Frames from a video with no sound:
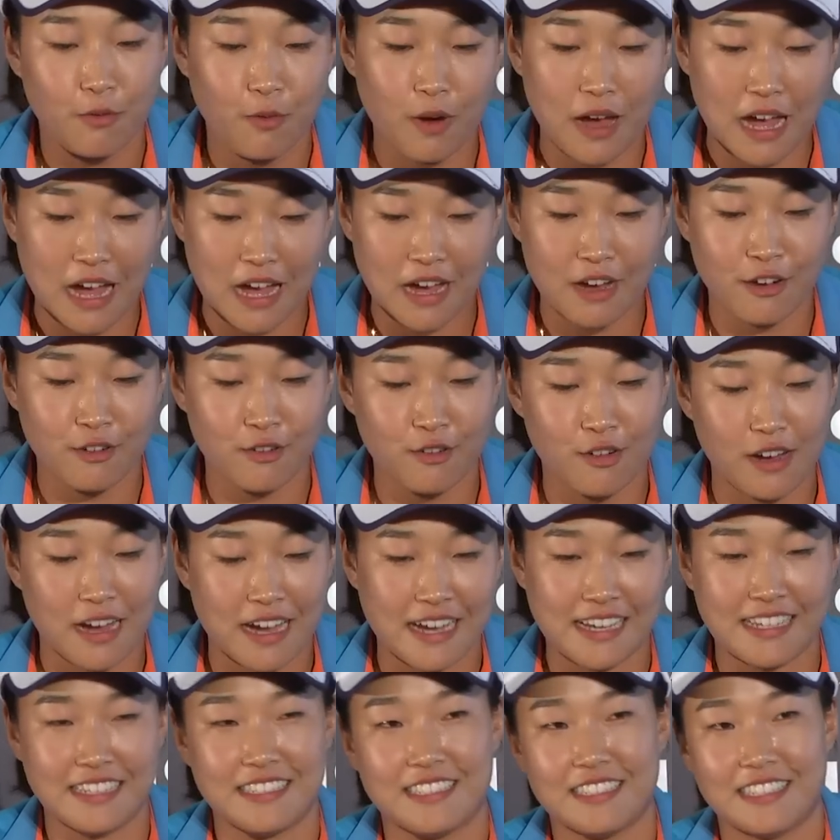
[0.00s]
How
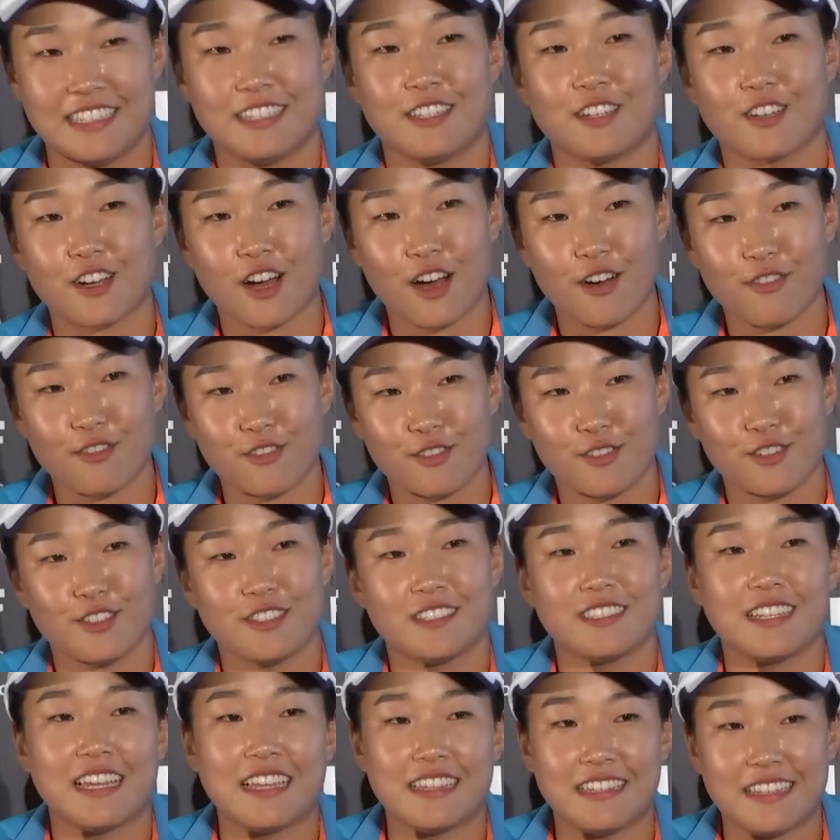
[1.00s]
I see the golf
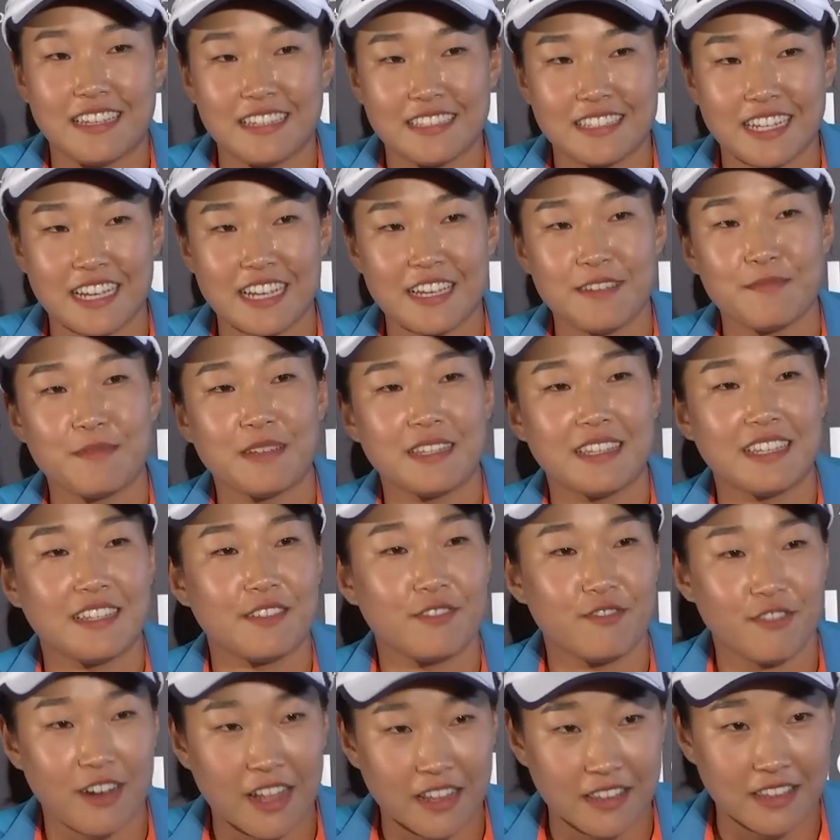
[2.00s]
course at that time, and
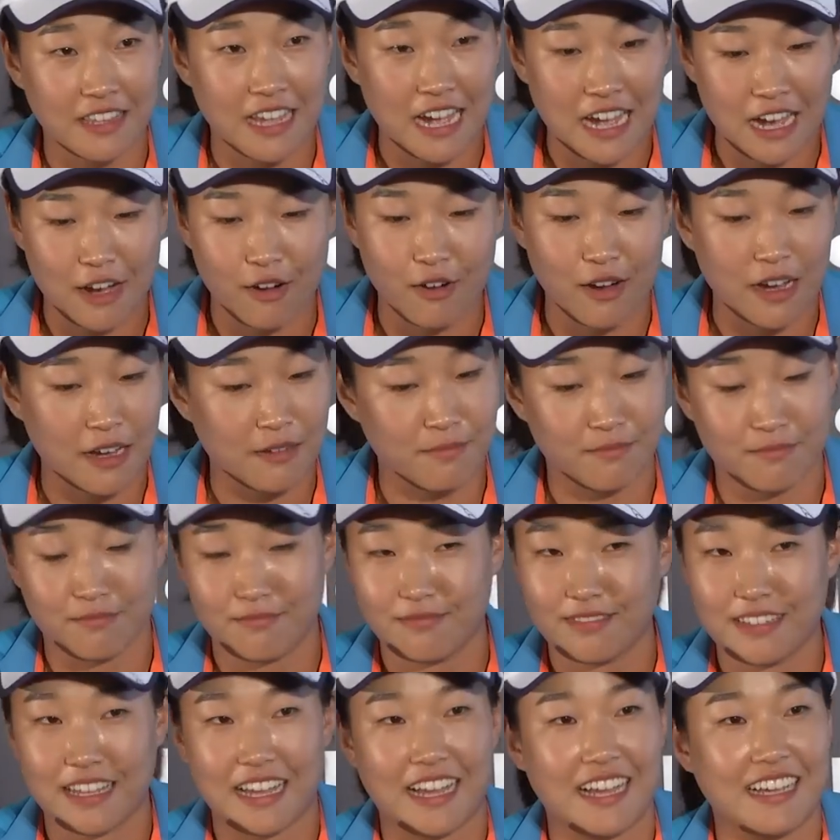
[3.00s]
then now I'm,
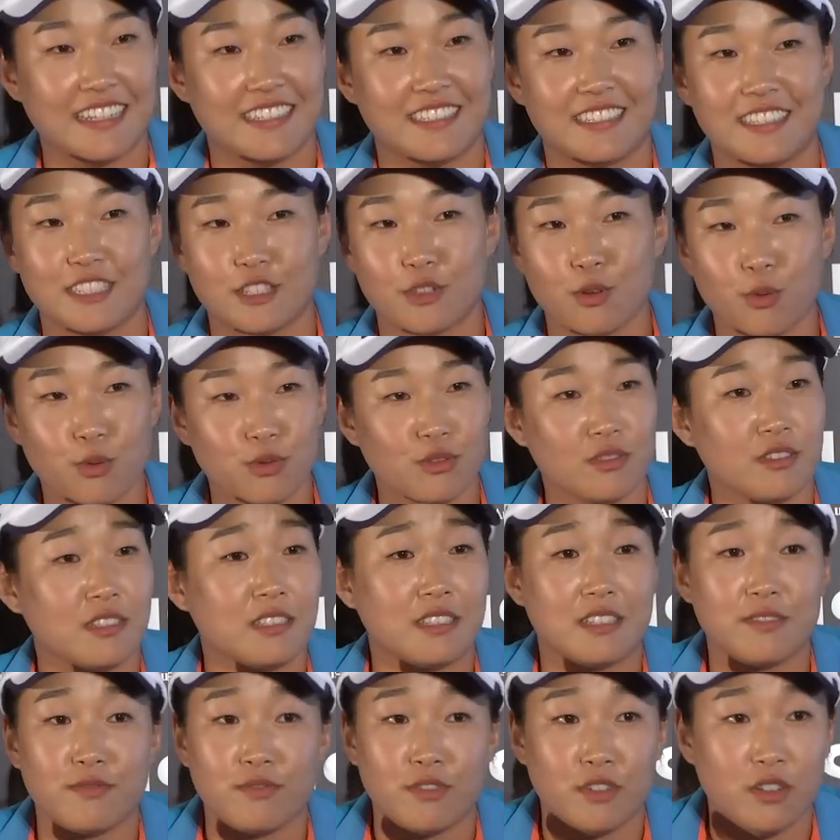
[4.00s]
I see totally
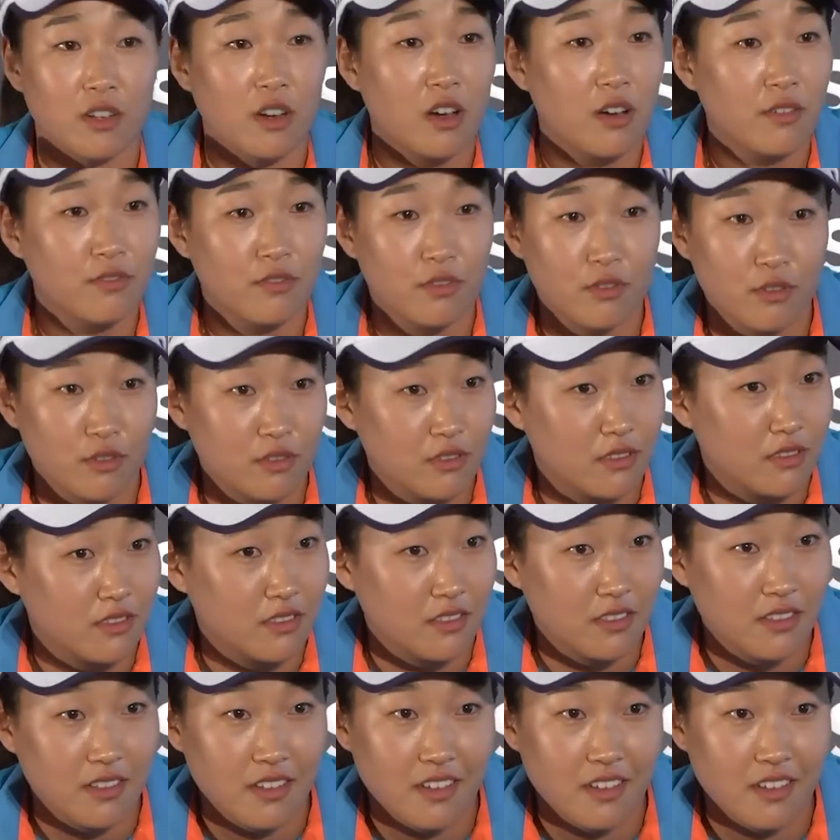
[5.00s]
different golf course.